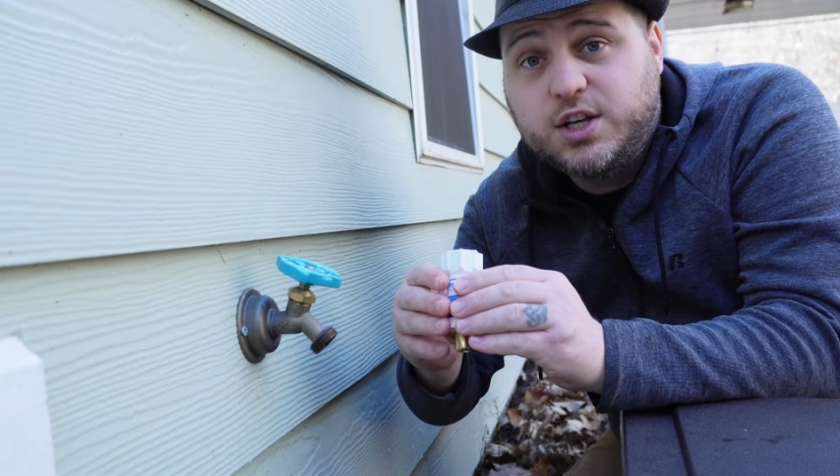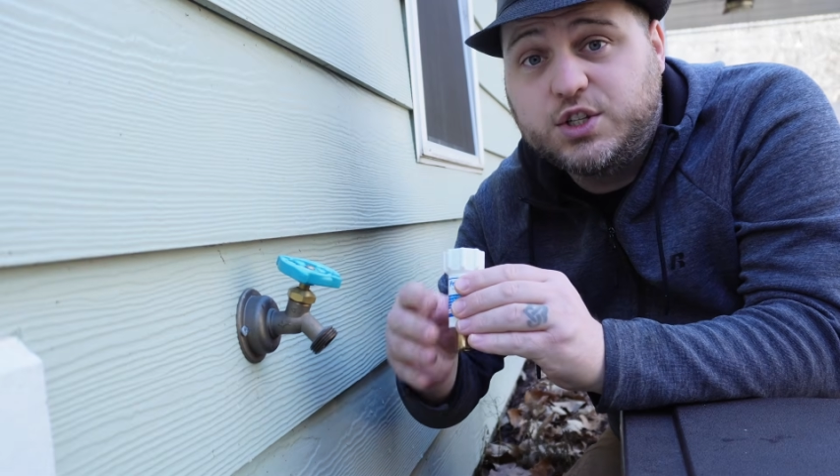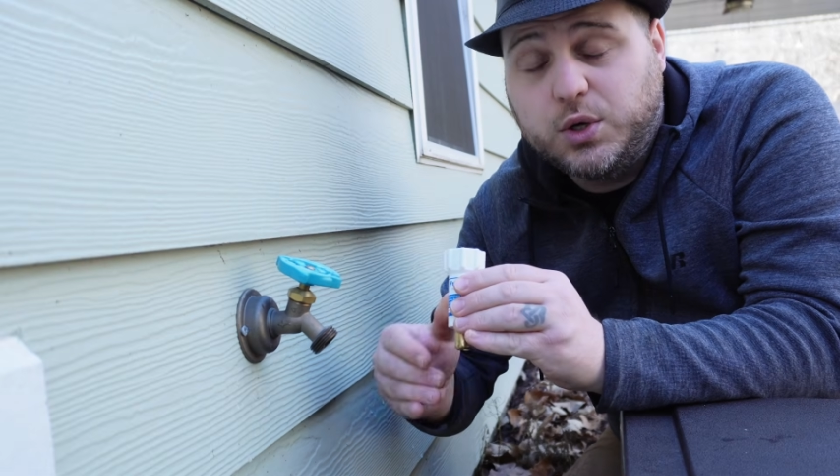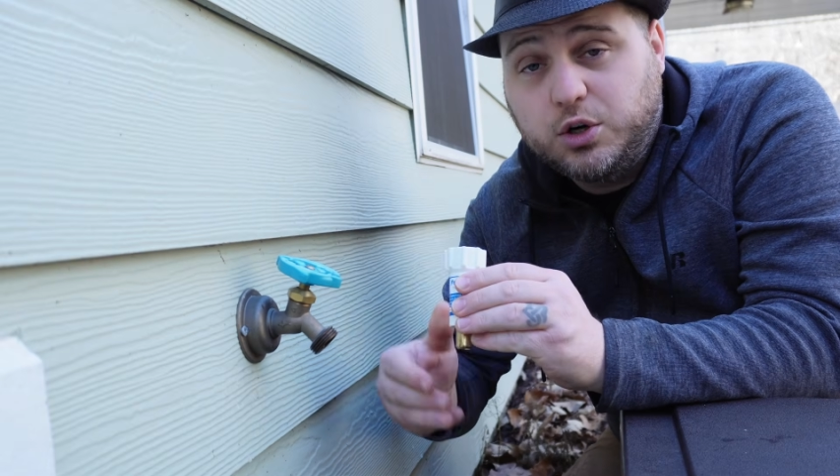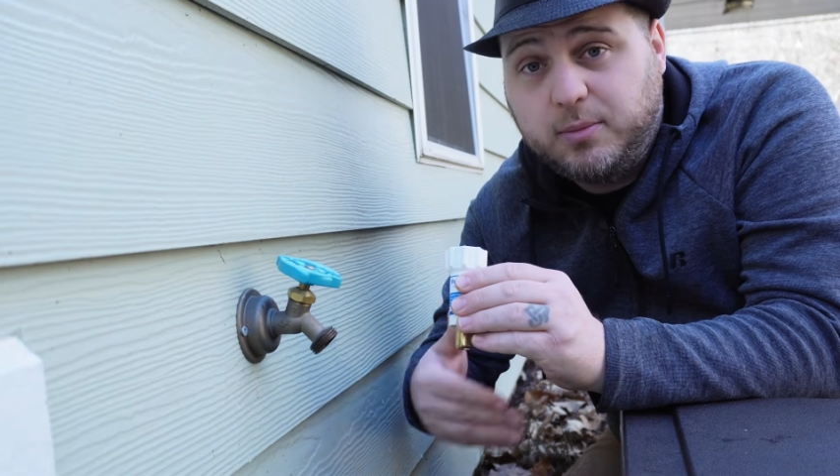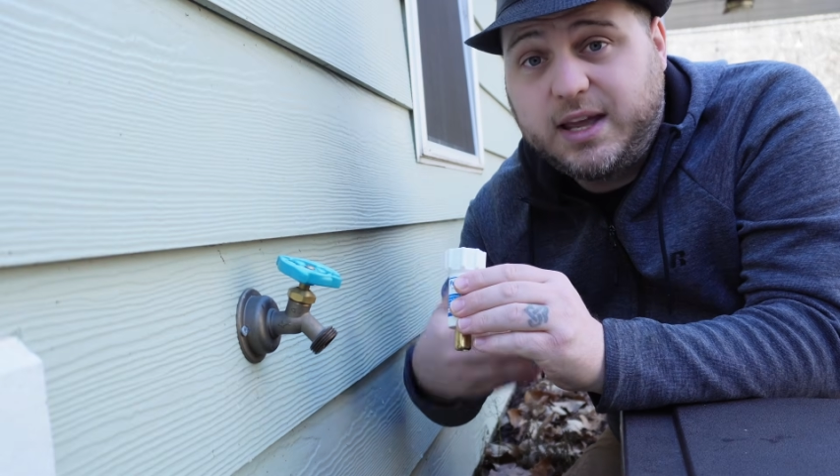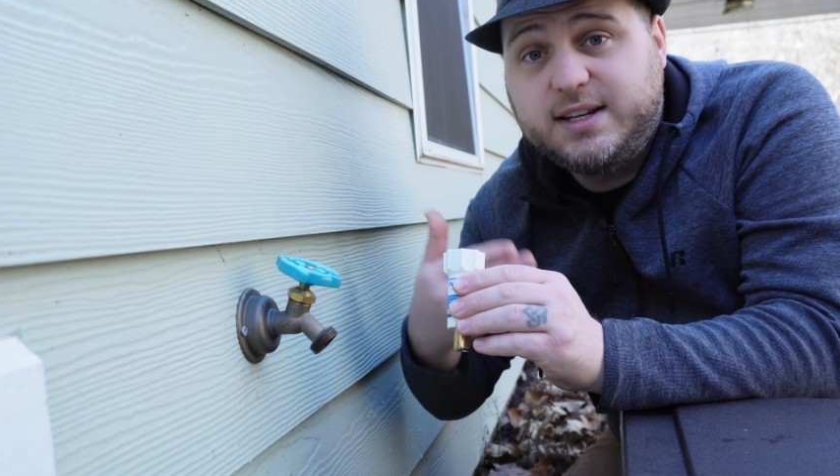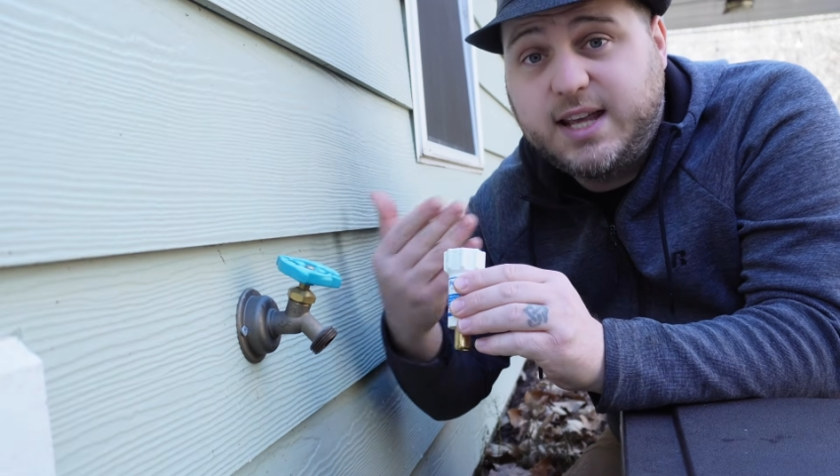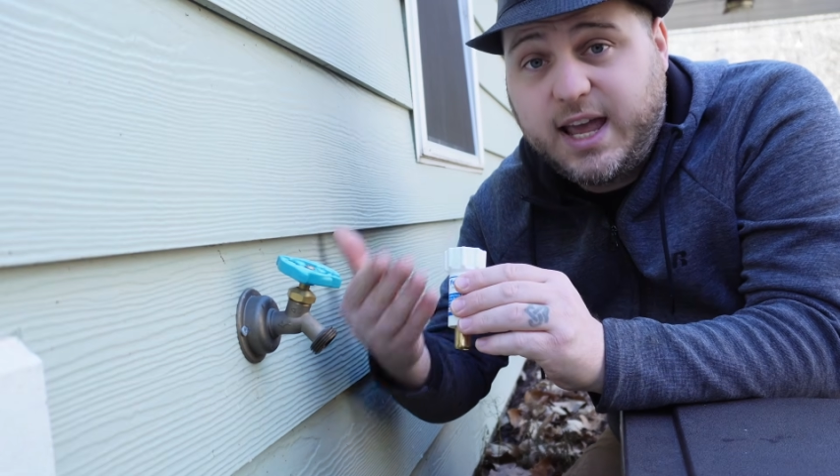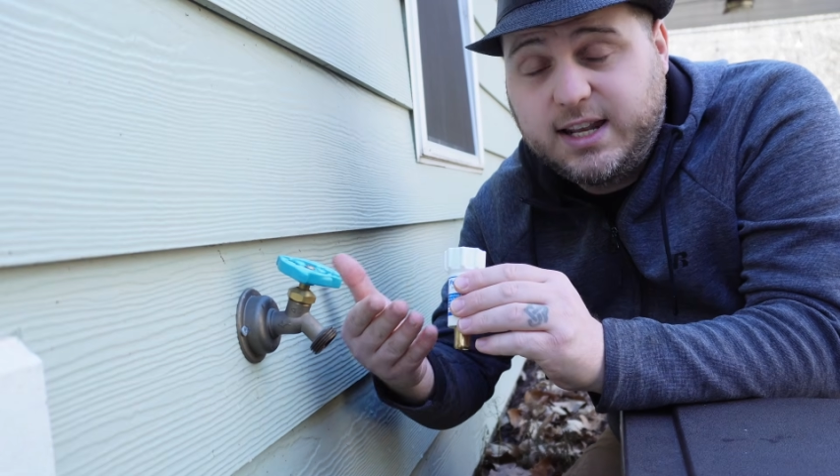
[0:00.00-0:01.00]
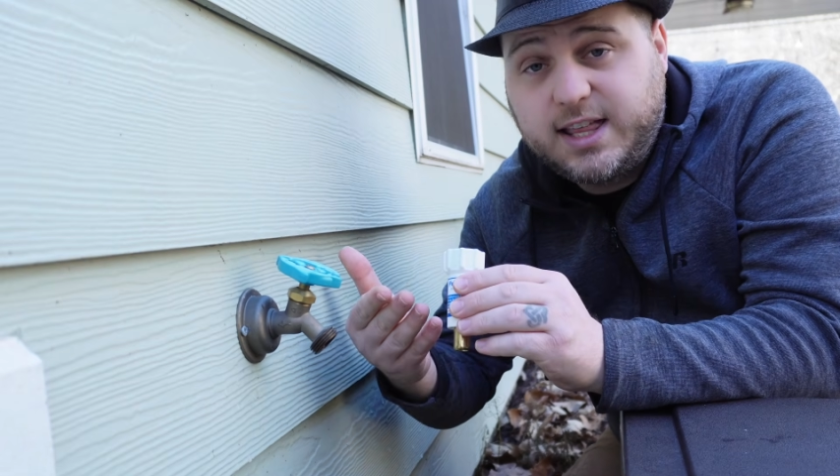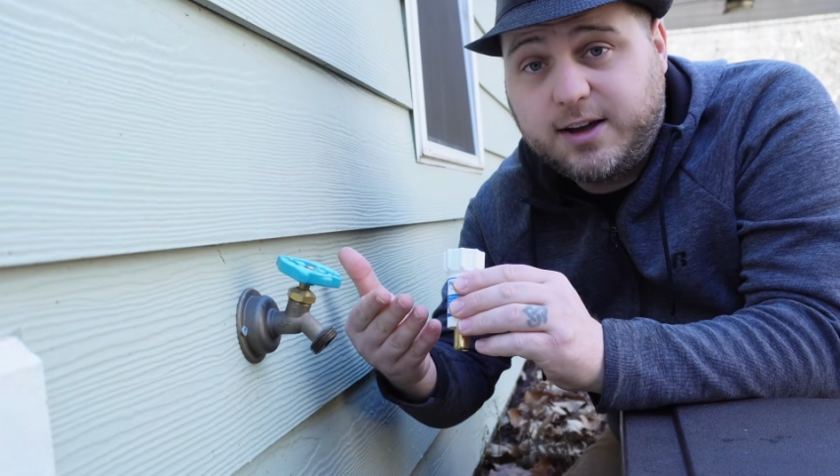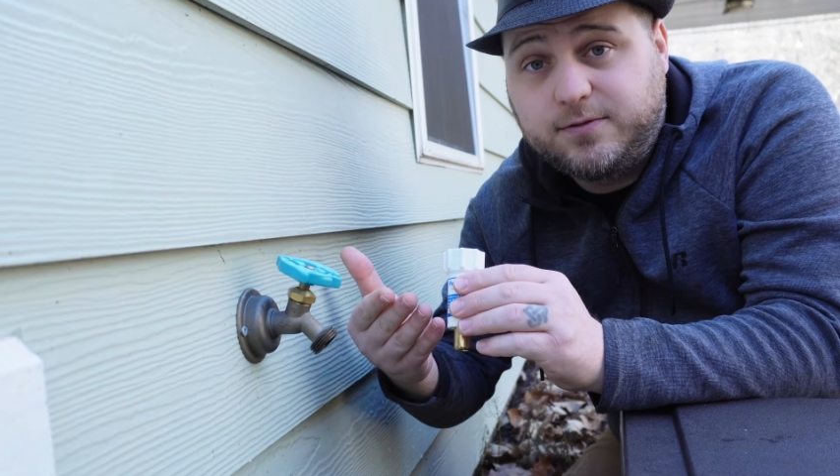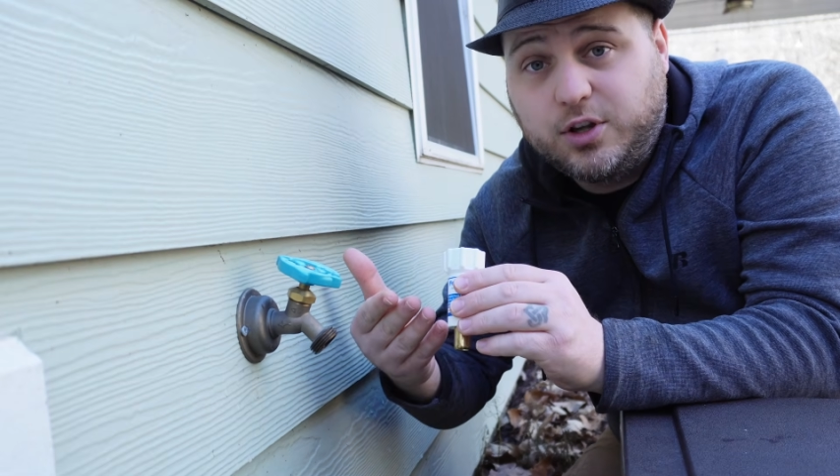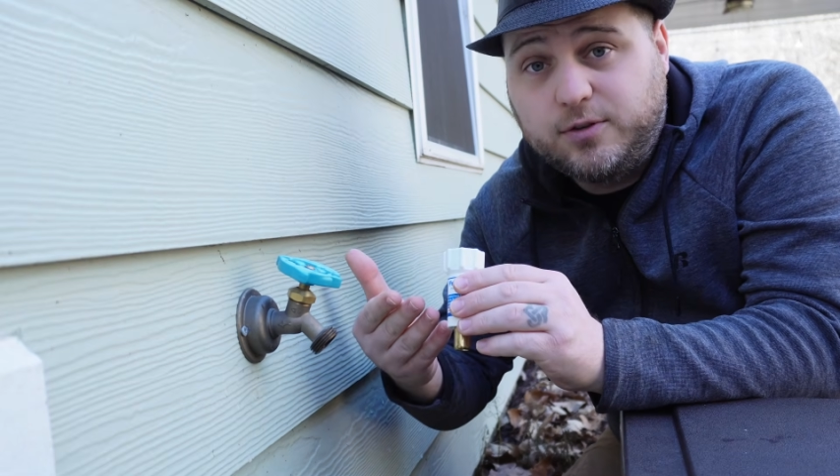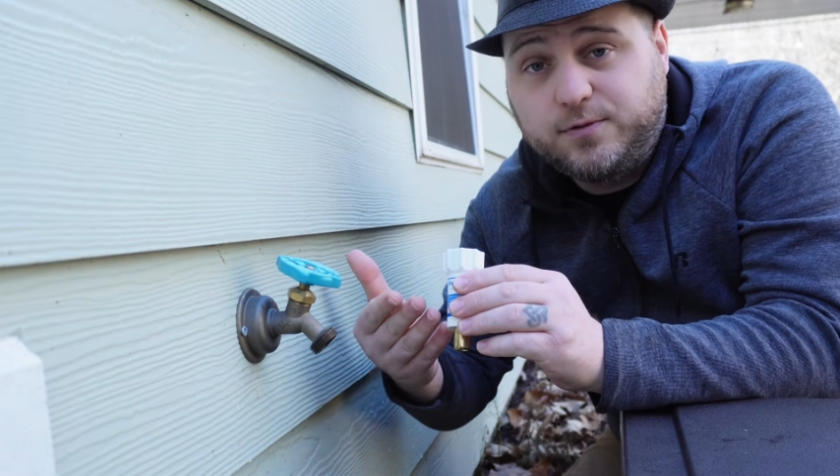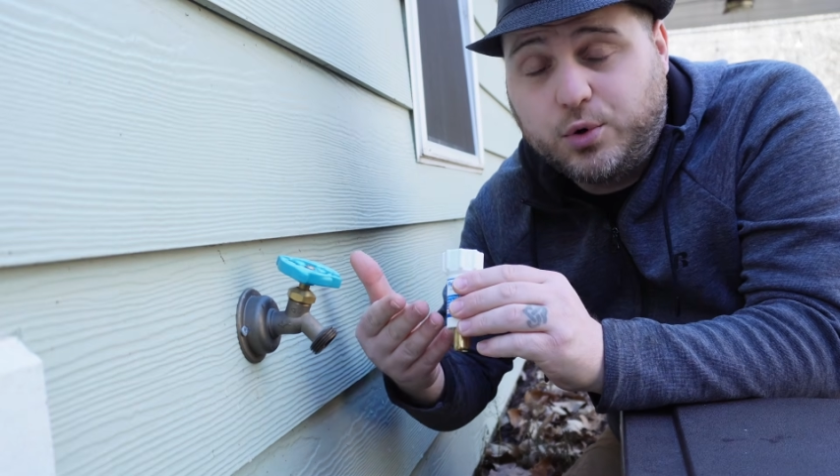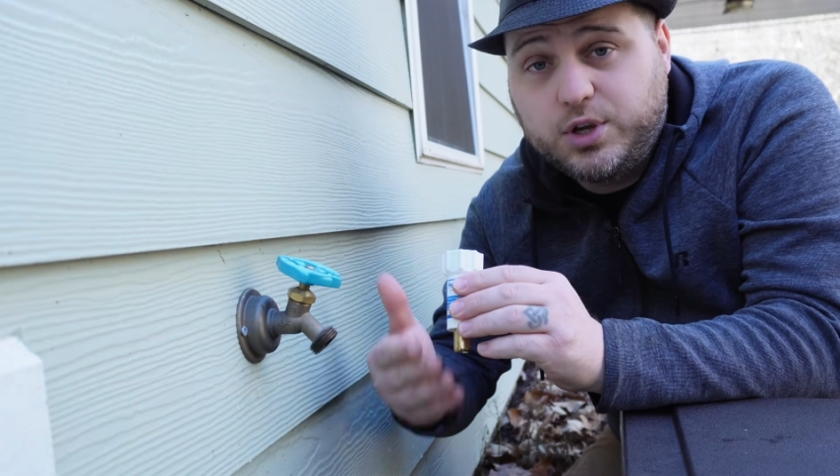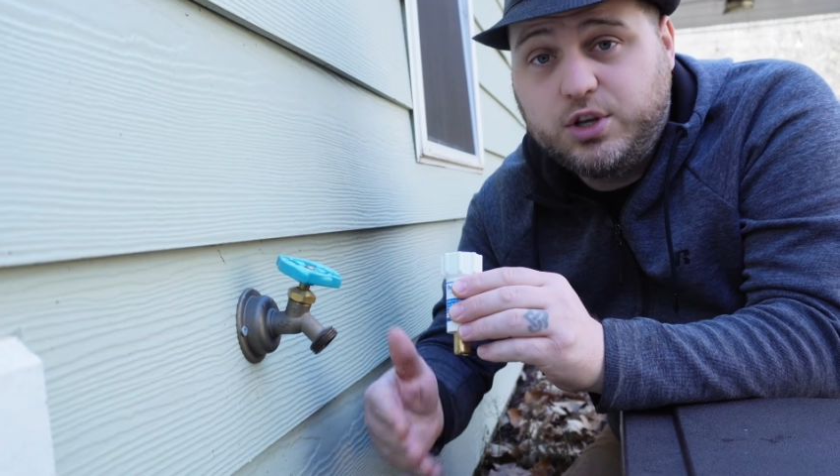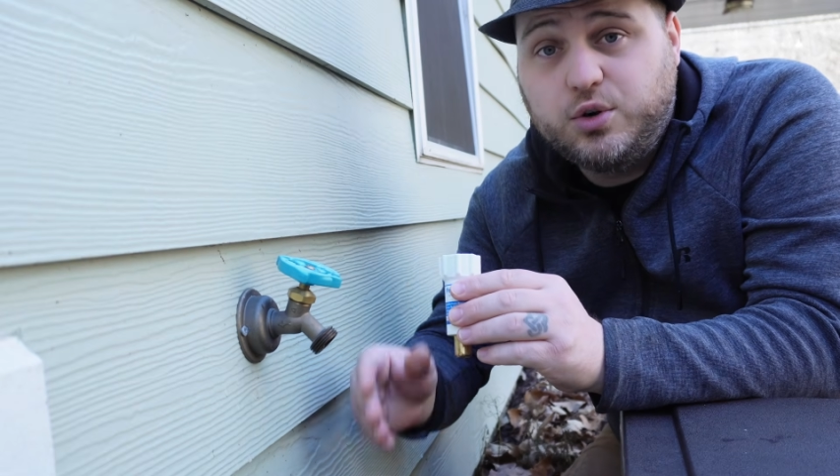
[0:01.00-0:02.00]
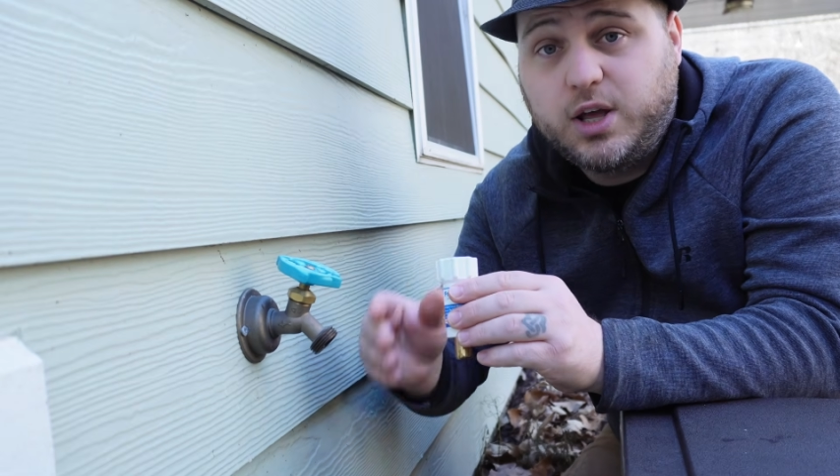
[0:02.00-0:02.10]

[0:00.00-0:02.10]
So it'll maintain that flow for you,